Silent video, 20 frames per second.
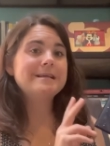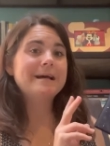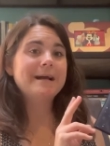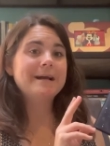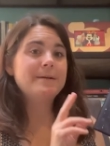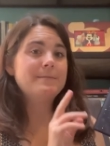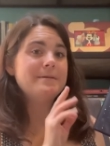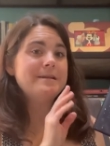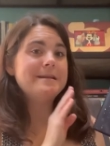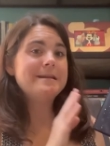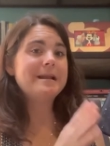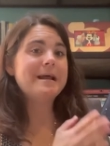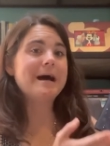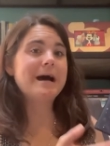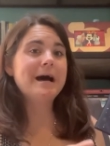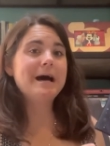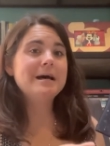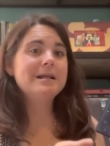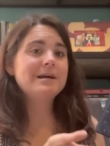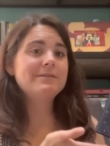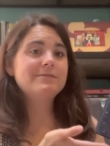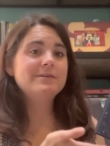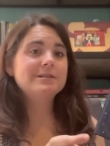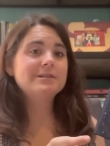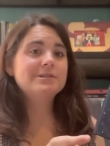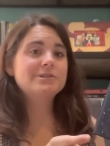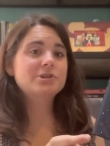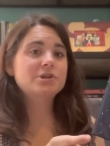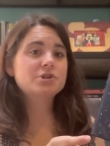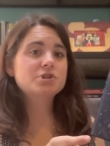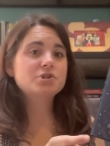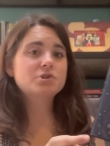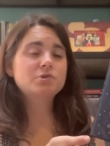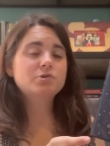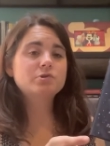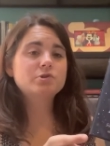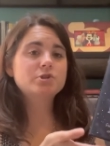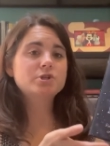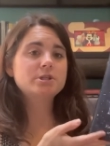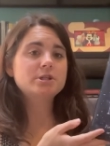I am not of a
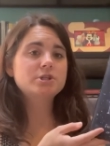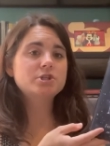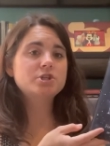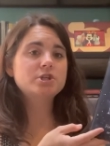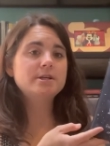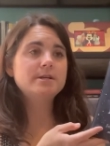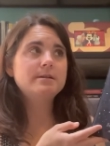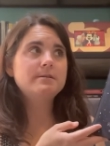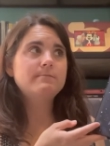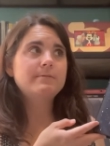liturgical tradition,